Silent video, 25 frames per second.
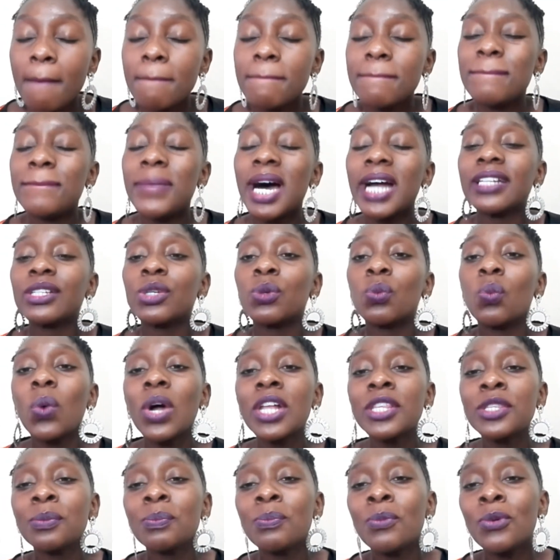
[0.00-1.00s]
But
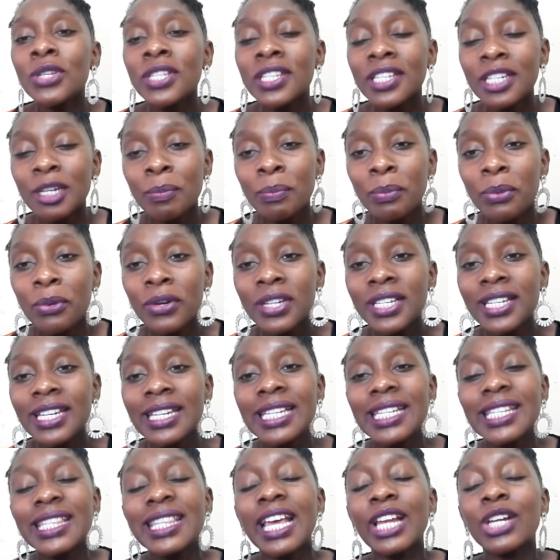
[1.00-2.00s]
what's most
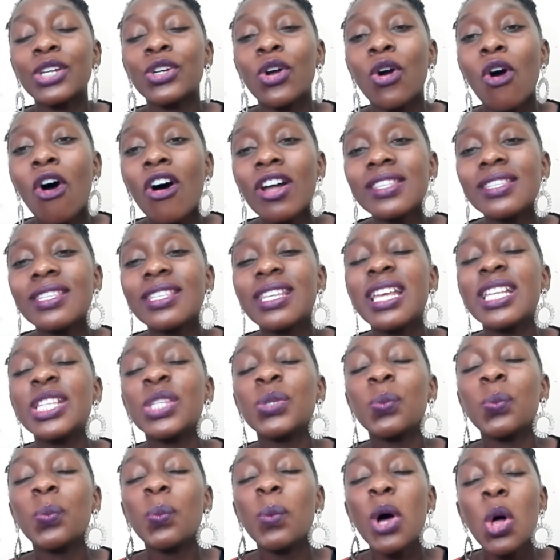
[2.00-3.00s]
important is that God
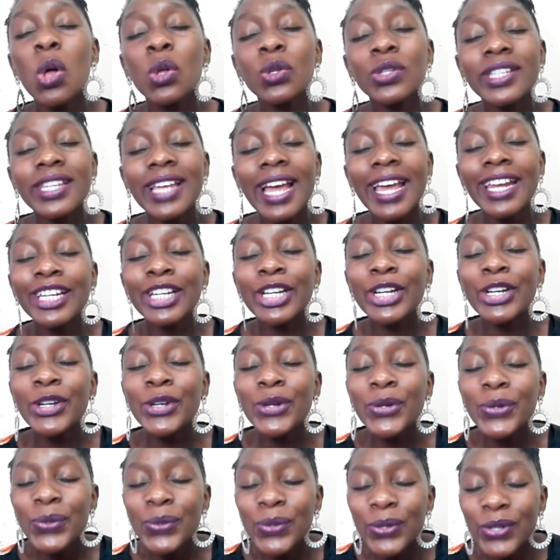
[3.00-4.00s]
says, well done,
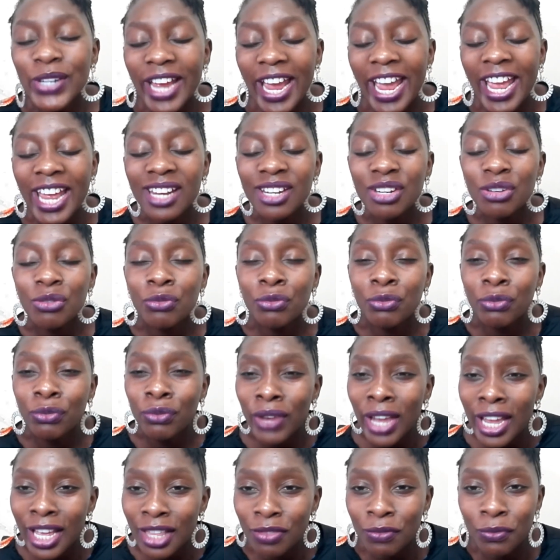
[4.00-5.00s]
good and
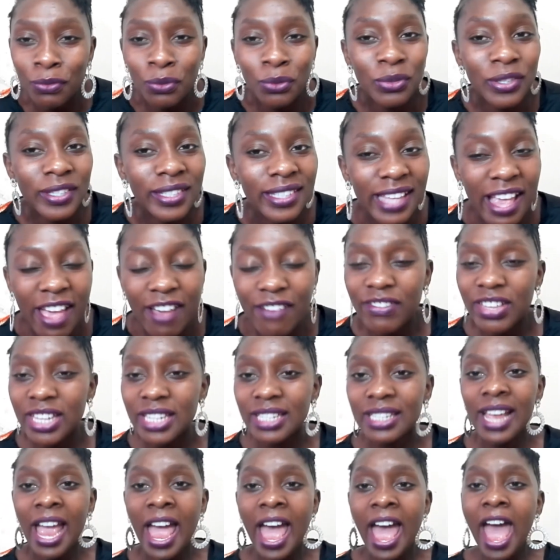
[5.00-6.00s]
faithful
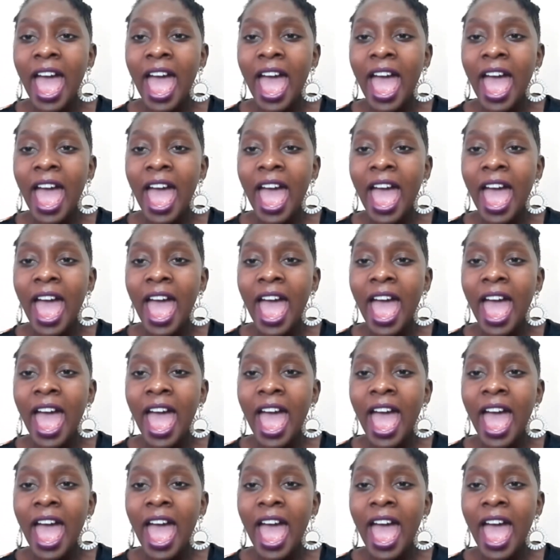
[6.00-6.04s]
servant.